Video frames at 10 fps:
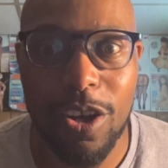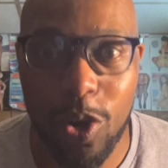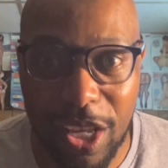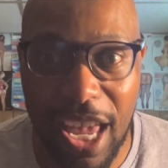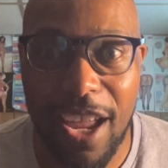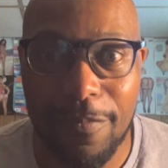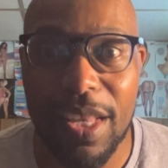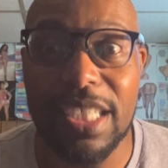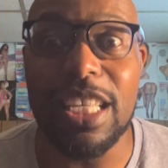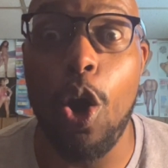Okay?
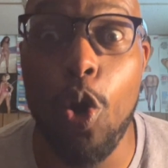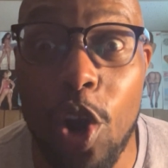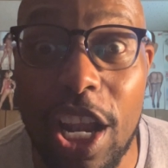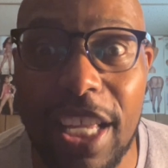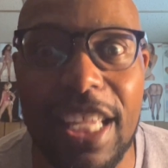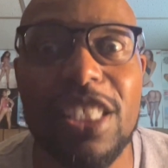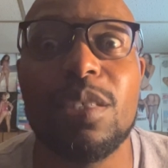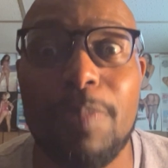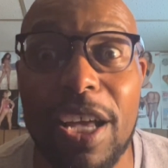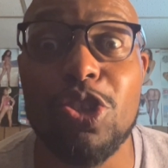Saul gets
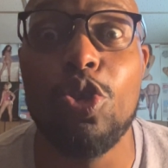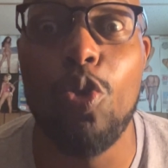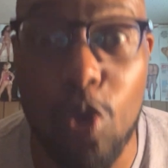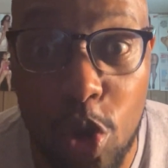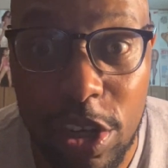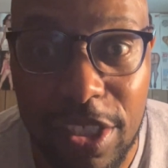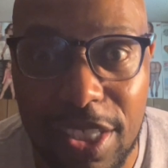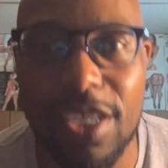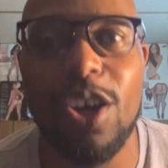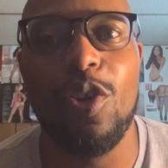special
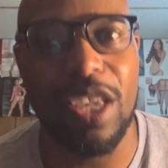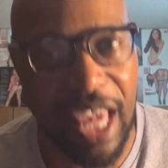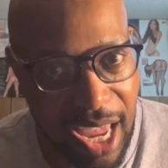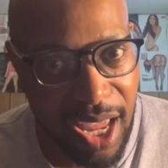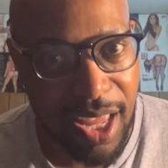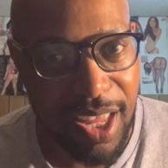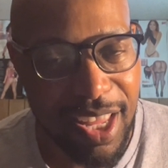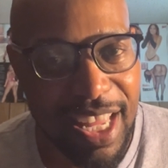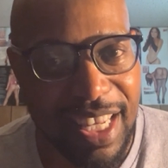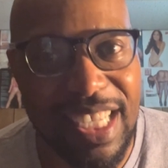rules, okay?
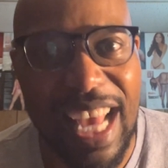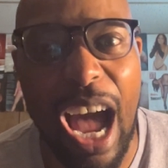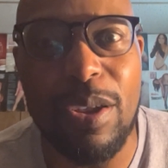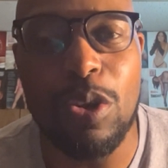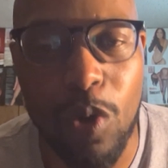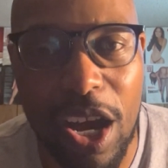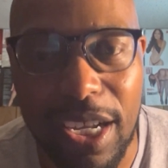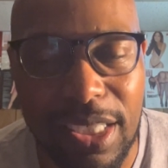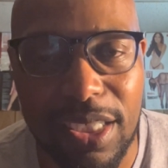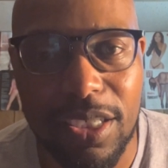This is how it
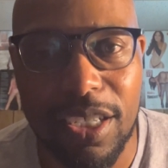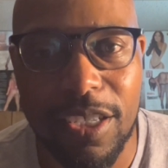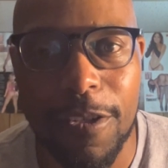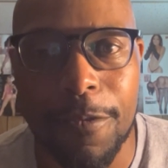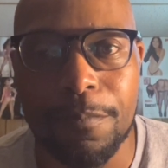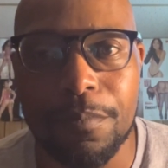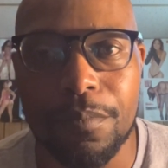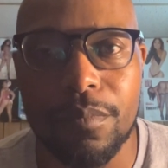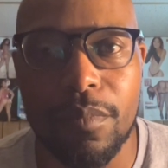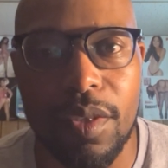works.
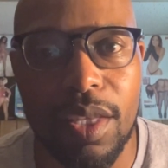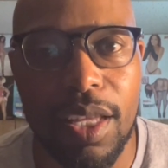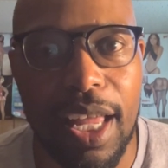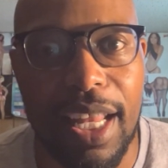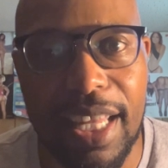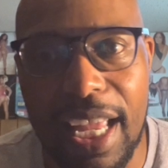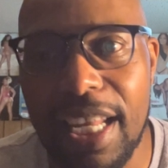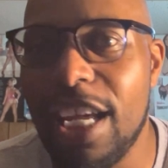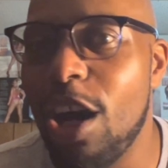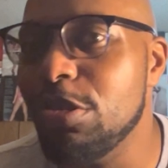And then
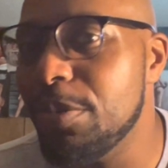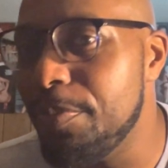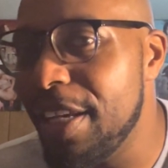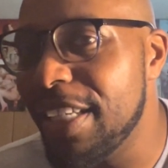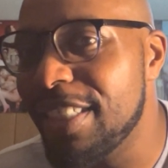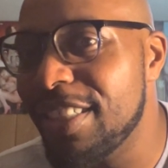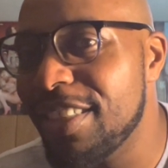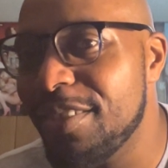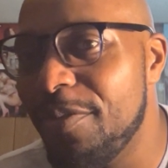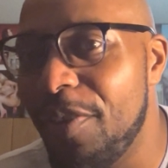he goes and picks
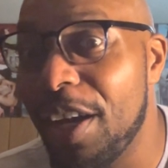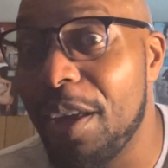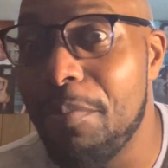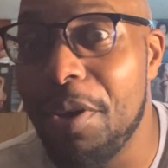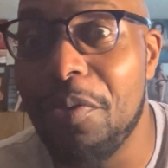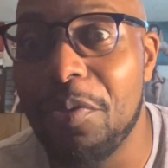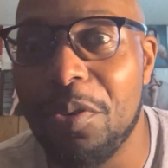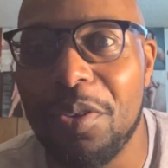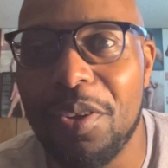fucking Bivol.